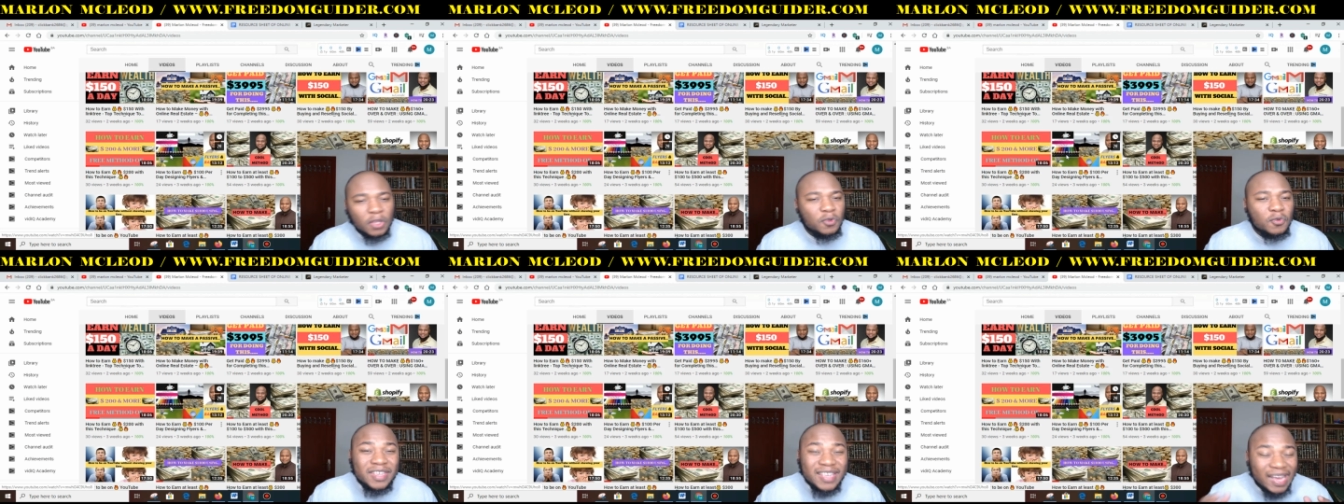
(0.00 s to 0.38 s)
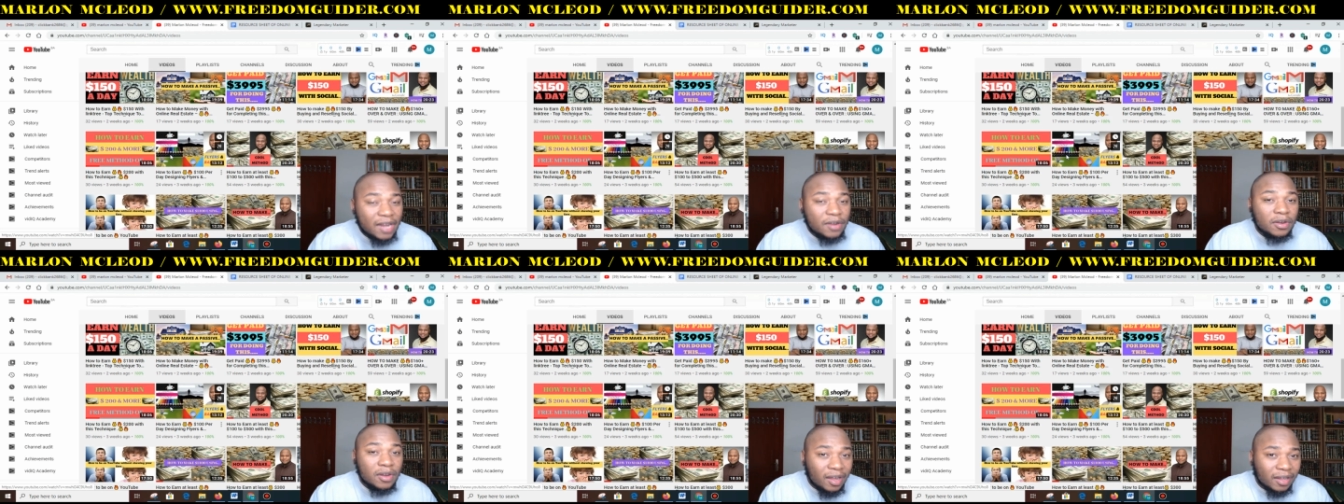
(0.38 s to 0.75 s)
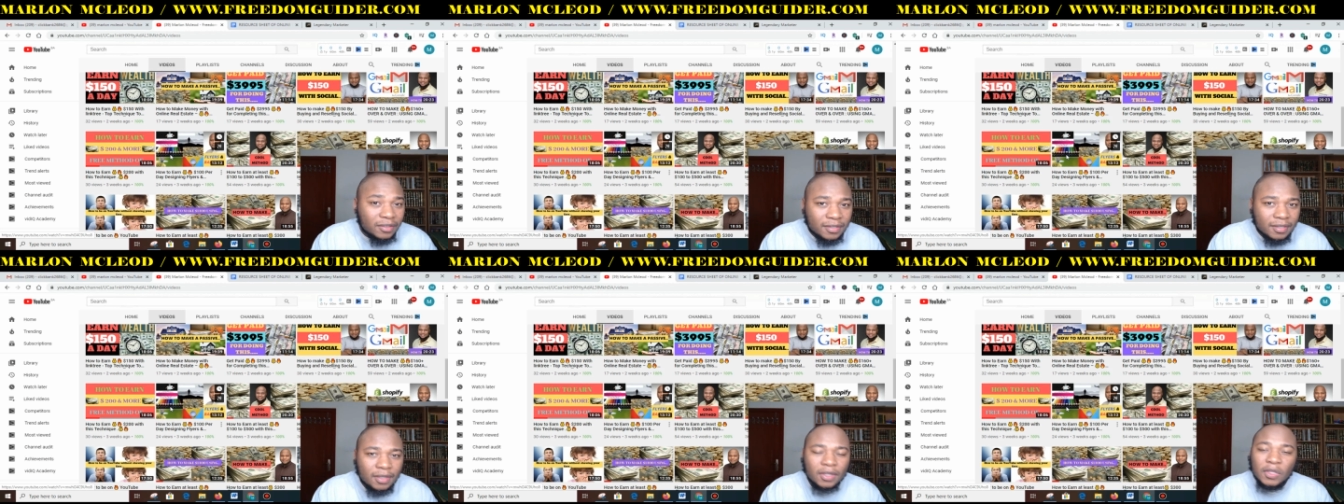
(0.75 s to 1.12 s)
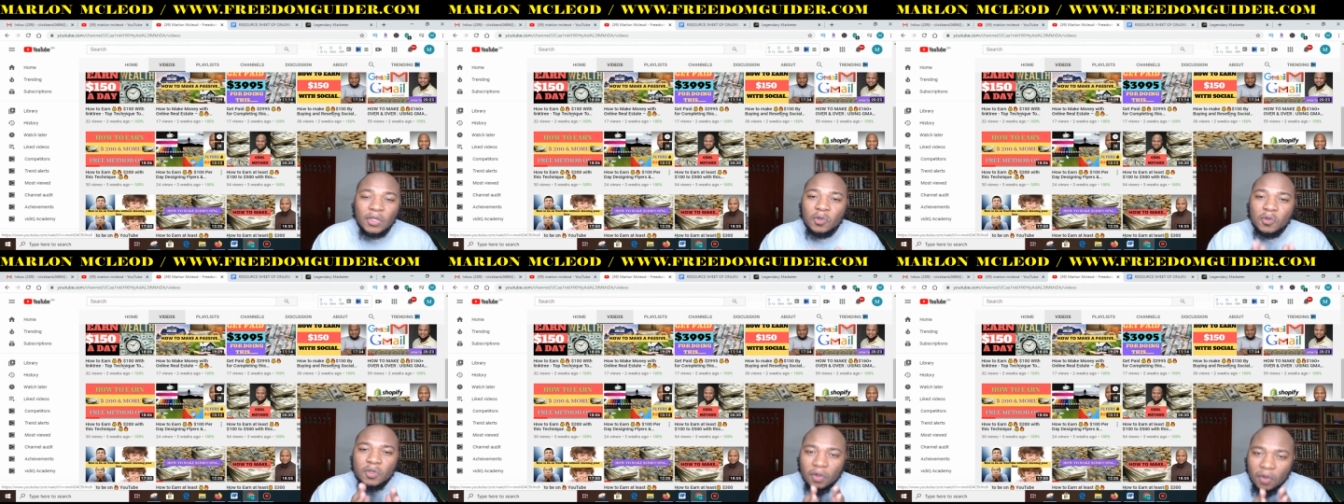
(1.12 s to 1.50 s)
You cannot
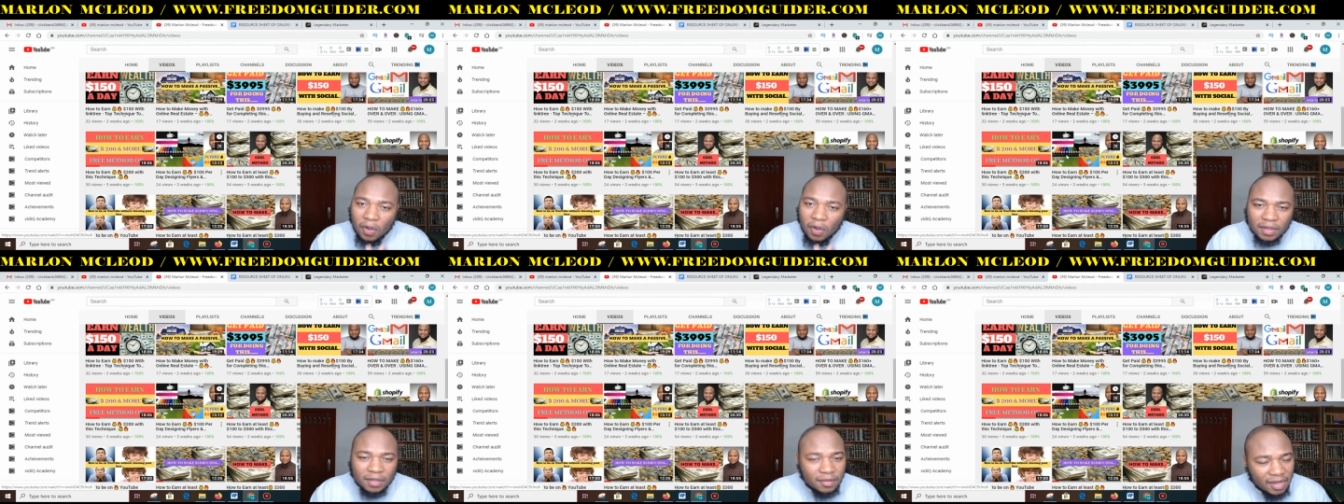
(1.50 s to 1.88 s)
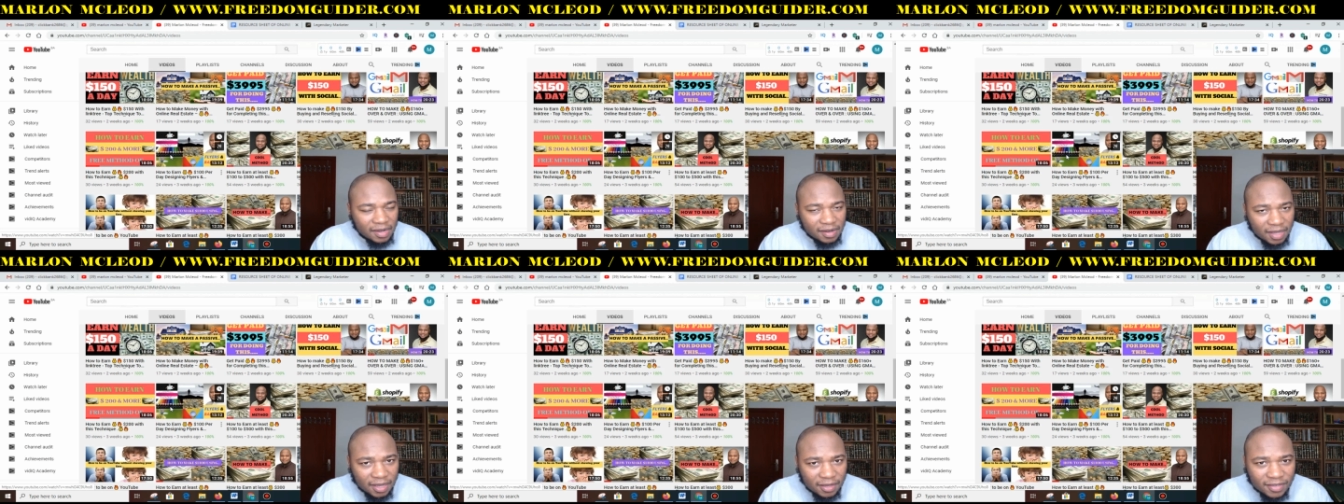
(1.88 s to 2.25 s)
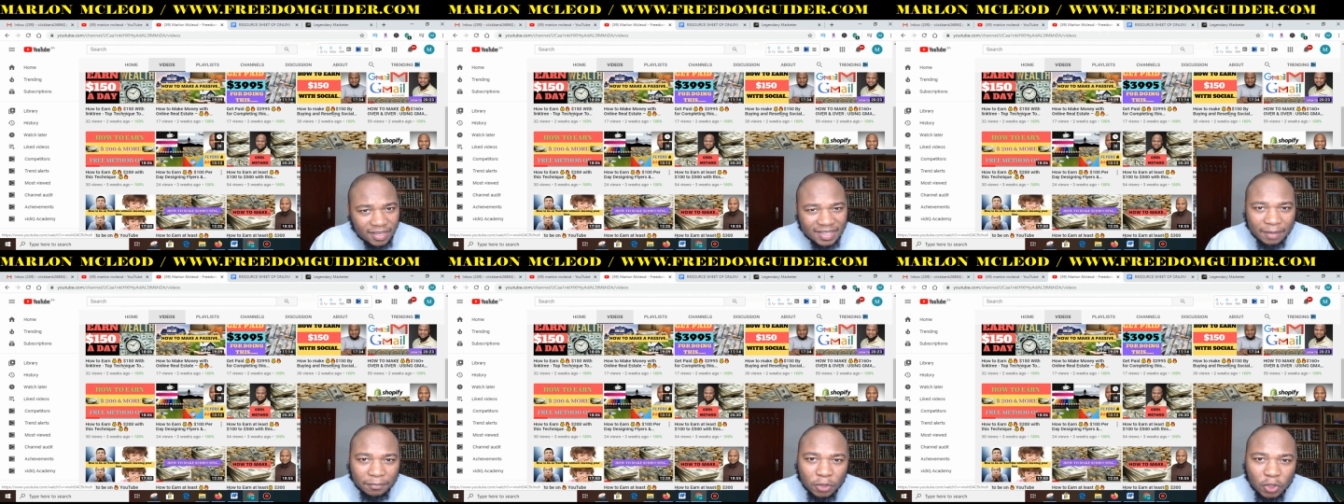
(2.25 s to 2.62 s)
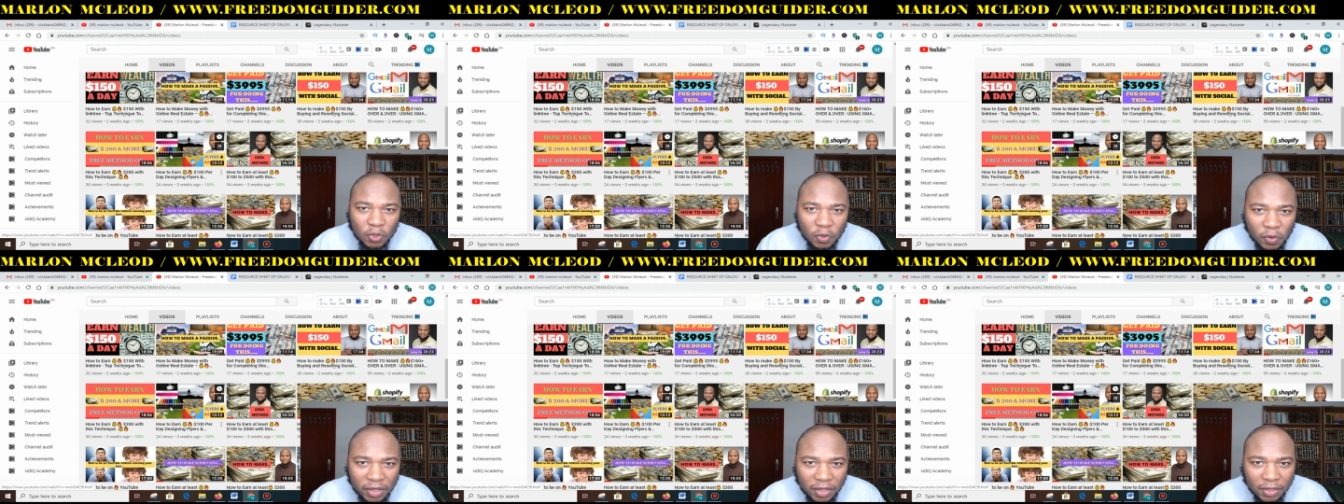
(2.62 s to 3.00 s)
use all the techniques that I'm
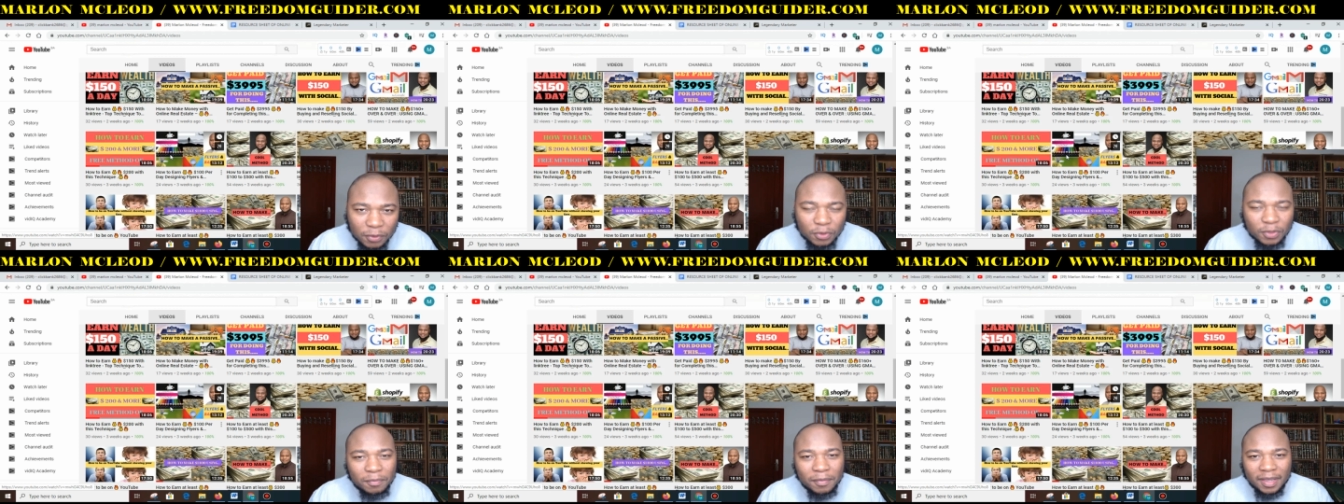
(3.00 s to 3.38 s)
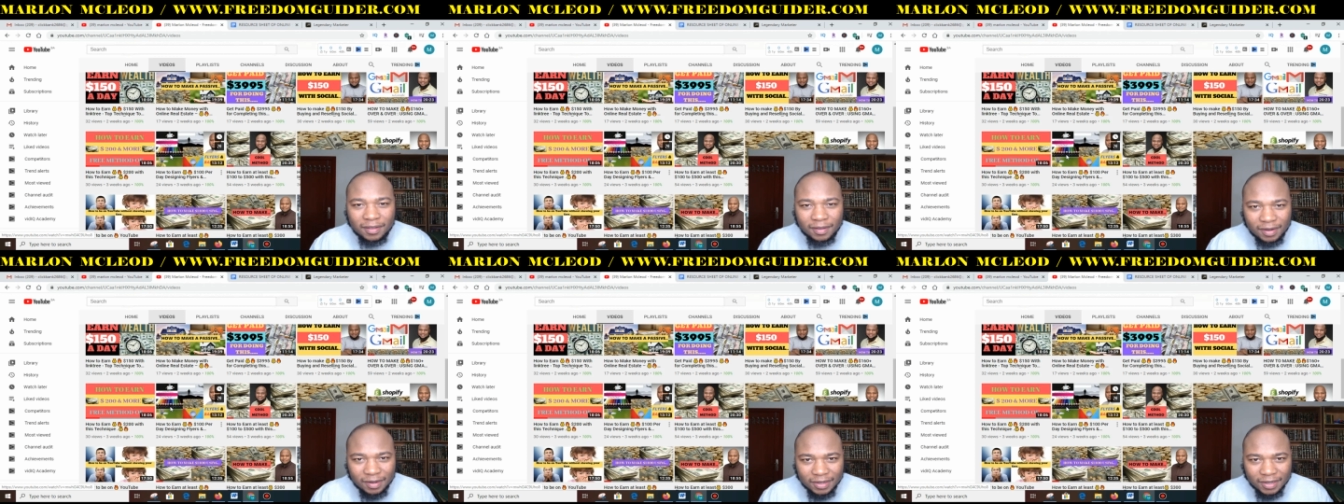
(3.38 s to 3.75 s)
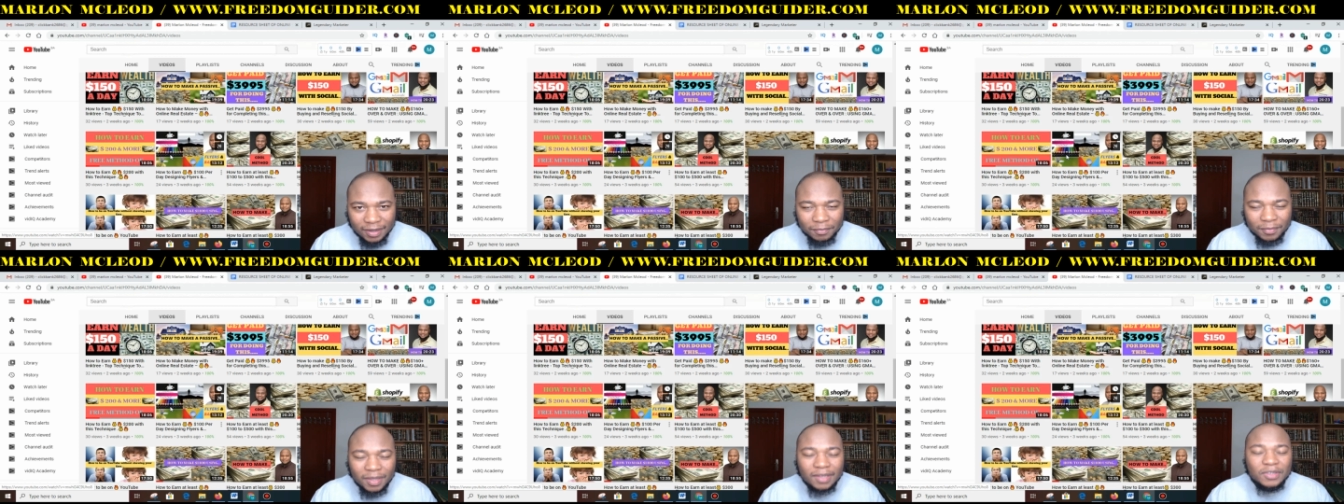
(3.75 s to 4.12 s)
showing you to make an income.